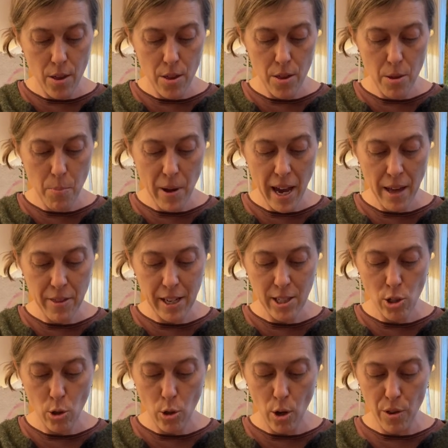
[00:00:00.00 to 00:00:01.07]
the path I
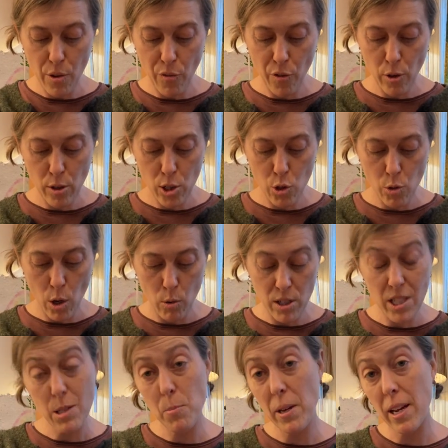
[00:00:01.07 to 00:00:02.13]
took on the first row, which
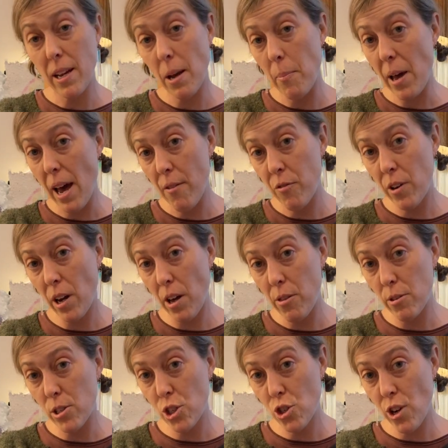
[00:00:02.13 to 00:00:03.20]
is picking up every
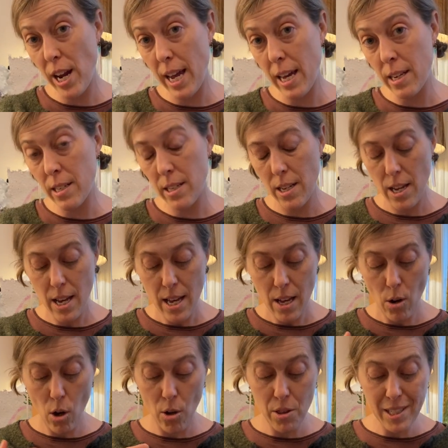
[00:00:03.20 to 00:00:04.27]
other strand,
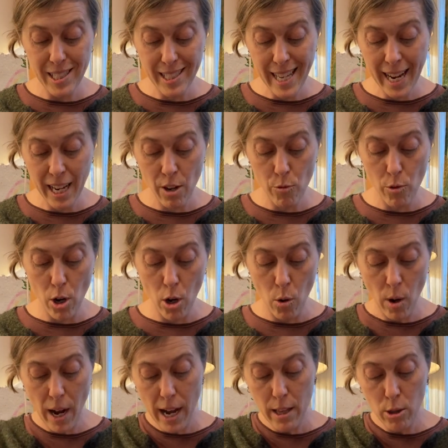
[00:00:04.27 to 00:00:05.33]
on the second row,
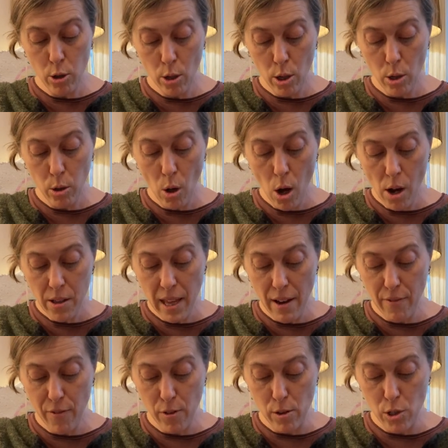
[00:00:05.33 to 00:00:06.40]
I look along that
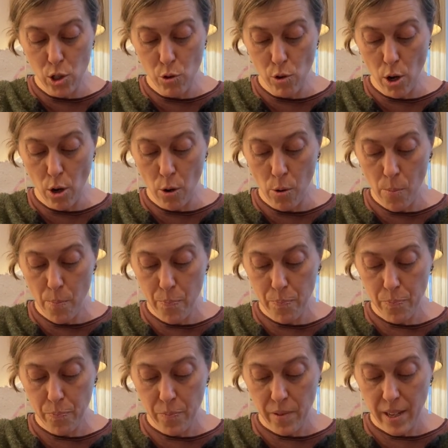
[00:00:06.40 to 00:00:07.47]
first row
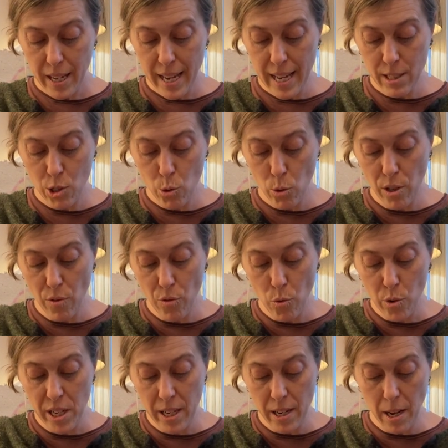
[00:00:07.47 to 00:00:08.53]
and sort of
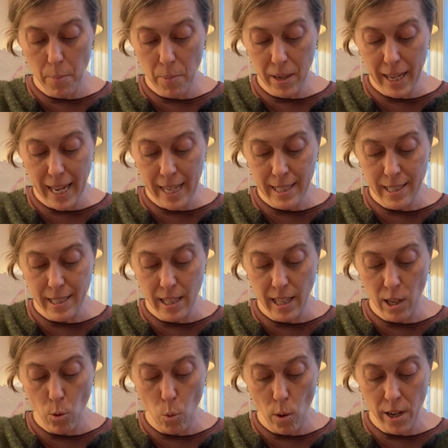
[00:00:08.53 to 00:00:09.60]
read up against it.
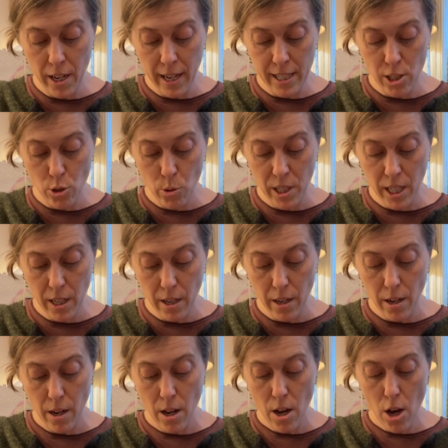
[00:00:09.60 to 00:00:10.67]
Like, what did I do
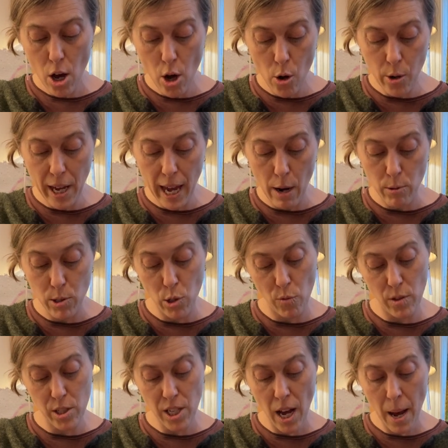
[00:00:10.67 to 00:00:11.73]
here? Okay, I was
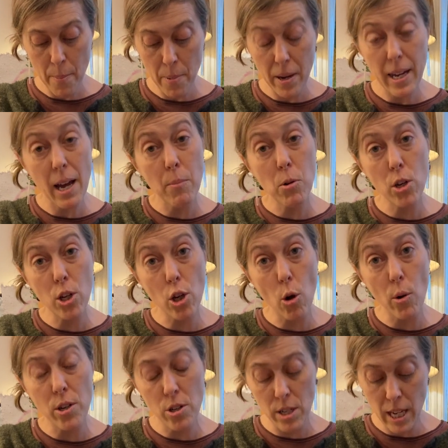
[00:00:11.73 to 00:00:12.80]
over top, now I'm gonna go
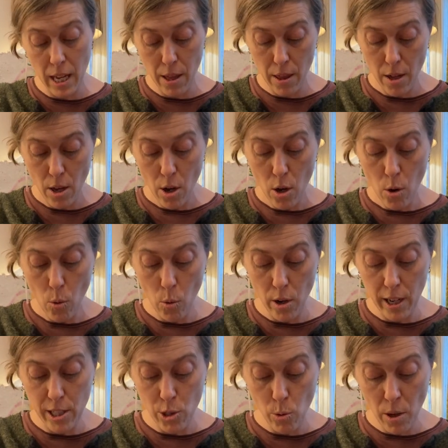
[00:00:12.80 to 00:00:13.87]
underneath. What did
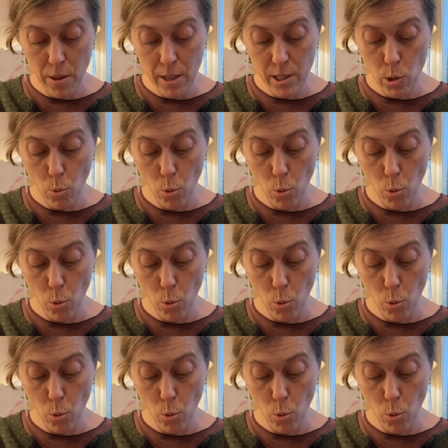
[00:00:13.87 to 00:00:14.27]
I do on this